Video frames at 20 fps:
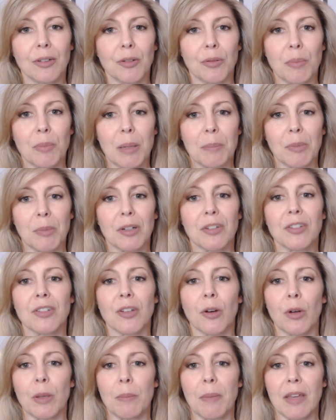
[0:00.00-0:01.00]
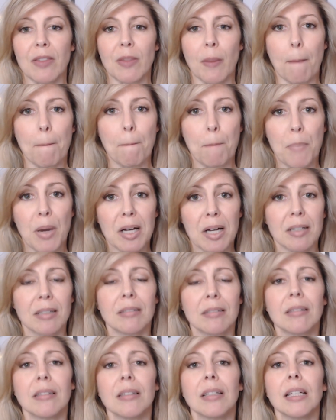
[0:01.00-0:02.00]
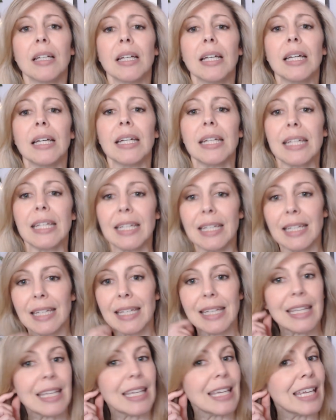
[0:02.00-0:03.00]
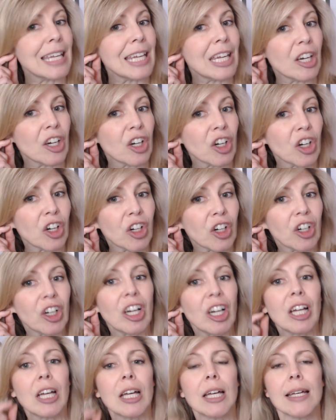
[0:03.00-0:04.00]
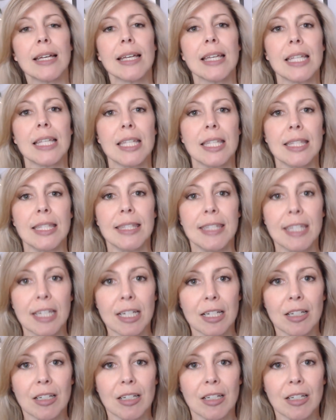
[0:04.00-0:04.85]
Remember, so we make the B, ear, D.